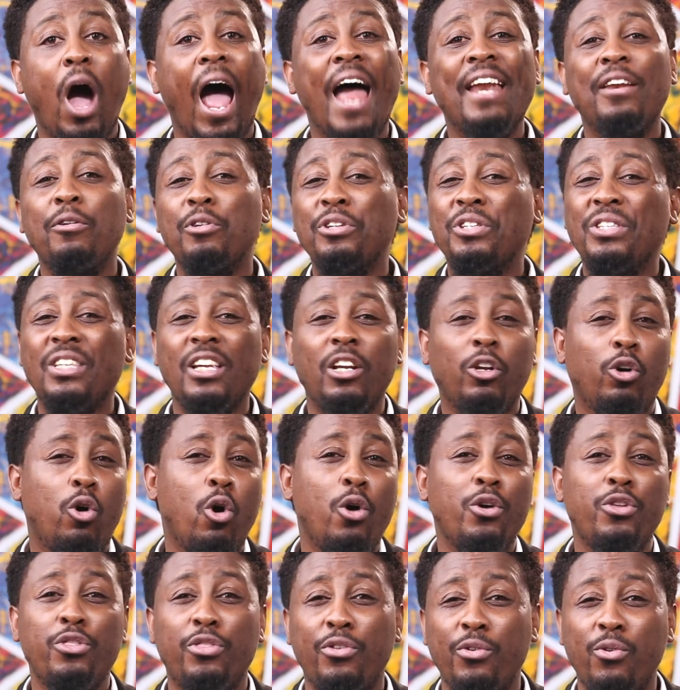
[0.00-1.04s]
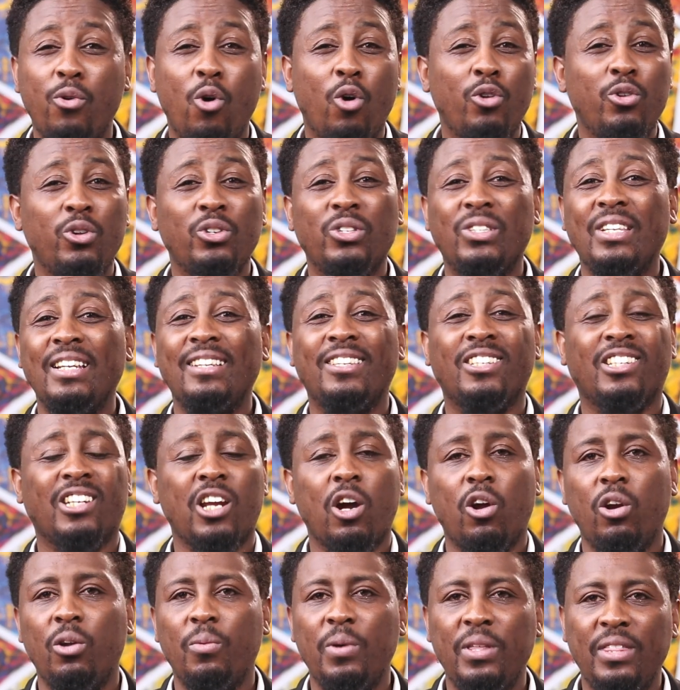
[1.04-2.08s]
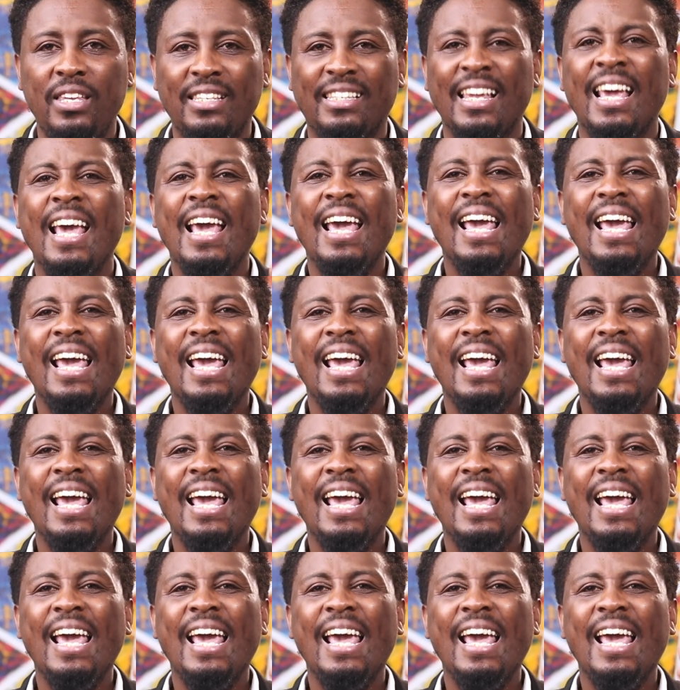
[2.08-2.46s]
and you're still going through or you're still struggling with this.